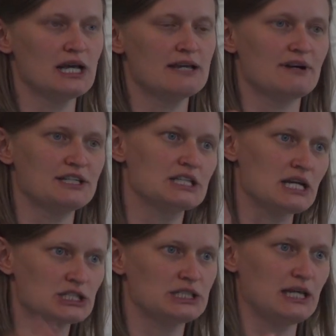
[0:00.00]
if I
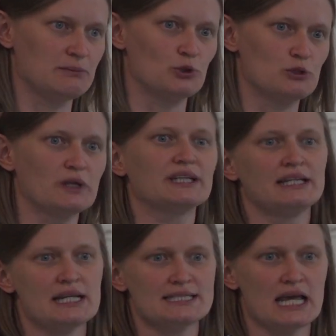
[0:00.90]
change the input, what
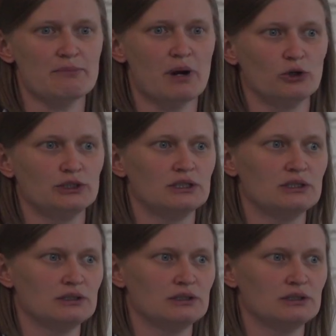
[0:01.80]
can I say about